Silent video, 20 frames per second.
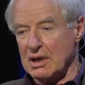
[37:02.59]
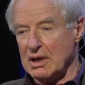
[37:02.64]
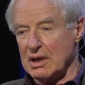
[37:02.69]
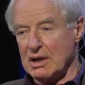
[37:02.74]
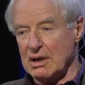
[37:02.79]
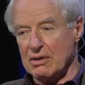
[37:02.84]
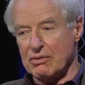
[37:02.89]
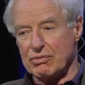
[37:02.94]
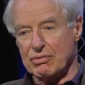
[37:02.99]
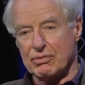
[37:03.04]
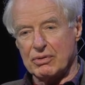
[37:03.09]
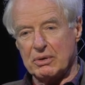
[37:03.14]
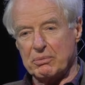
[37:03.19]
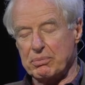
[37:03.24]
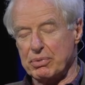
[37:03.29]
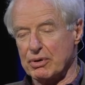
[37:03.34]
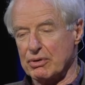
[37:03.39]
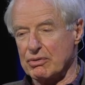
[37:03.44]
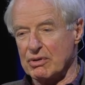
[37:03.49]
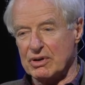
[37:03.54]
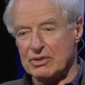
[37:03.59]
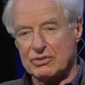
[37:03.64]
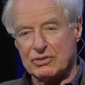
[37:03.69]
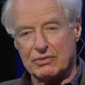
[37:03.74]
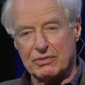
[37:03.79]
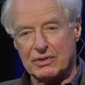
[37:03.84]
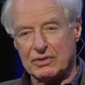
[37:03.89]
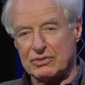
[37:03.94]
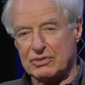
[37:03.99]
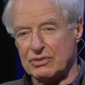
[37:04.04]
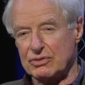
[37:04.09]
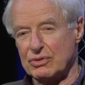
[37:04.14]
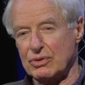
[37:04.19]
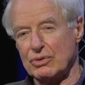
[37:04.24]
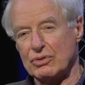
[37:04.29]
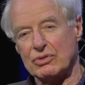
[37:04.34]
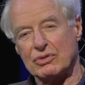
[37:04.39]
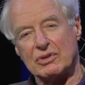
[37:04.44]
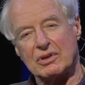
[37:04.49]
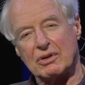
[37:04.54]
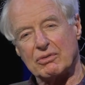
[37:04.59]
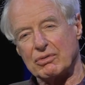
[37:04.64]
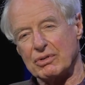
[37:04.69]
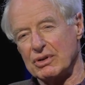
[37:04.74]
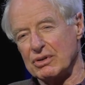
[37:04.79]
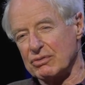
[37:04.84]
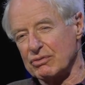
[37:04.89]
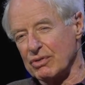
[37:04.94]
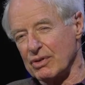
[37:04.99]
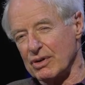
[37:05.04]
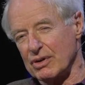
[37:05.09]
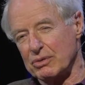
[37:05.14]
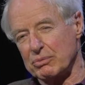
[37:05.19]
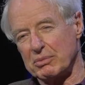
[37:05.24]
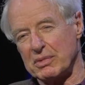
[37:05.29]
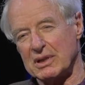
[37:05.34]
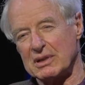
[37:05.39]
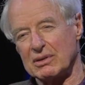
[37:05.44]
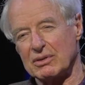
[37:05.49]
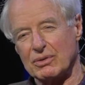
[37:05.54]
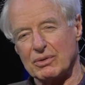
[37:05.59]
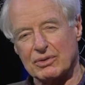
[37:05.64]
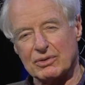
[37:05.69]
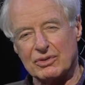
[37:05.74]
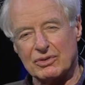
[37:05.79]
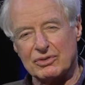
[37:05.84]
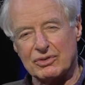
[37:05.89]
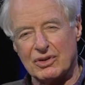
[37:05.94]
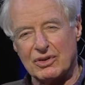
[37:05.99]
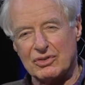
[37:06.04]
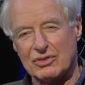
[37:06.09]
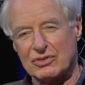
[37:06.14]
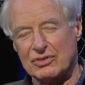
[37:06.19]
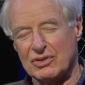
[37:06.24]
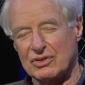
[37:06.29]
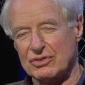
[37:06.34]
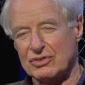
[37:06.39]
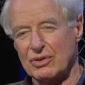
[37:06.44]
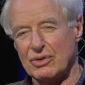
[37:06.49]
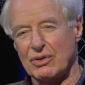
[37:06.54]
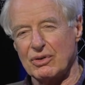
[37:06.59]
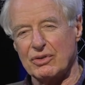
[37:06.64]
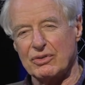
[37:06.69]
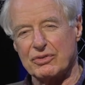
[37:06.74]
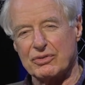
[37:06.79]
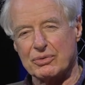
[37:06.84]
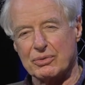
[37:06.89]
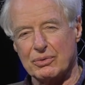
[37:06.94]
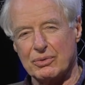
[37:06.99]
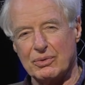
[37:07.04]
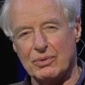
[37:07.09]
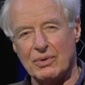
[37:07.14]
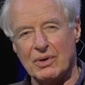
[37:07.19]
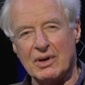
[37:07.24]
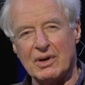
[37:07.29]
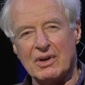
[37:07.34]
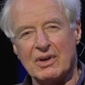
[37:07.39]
every progressive institution, every environmental organization has gone through